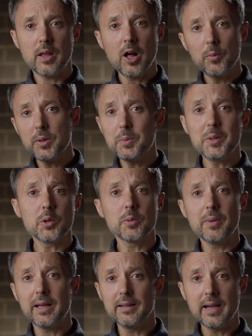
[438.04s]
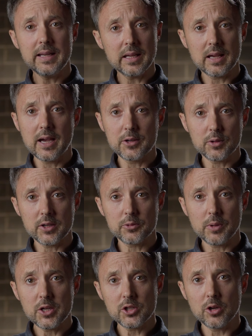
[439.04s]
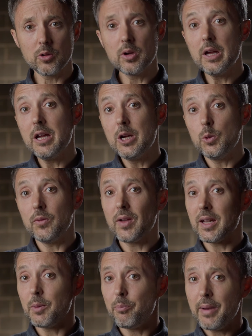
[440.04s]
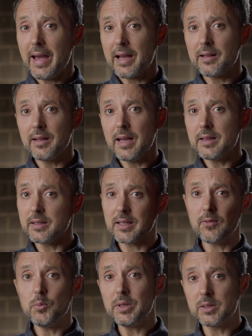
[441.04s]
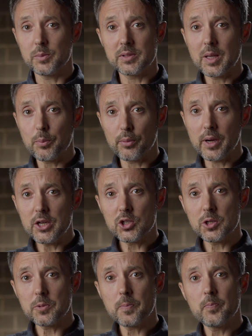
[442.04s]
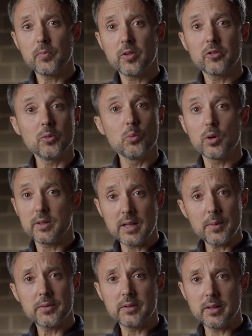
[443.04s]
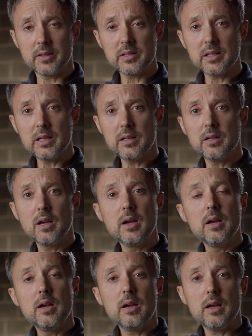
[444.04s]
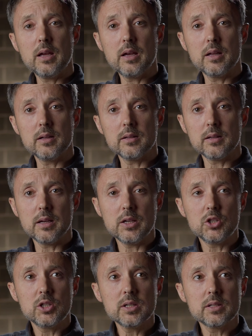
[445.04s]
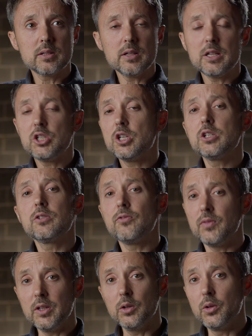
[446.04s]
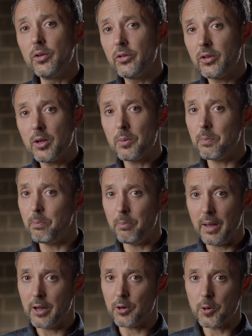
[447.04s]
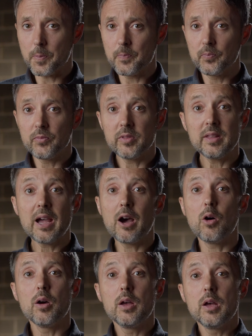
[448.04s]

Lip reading: helping me with my lighting contrast ratio. We've got a backlight that's giving me some separation, some more depth to the scene, and it just feels better. Now,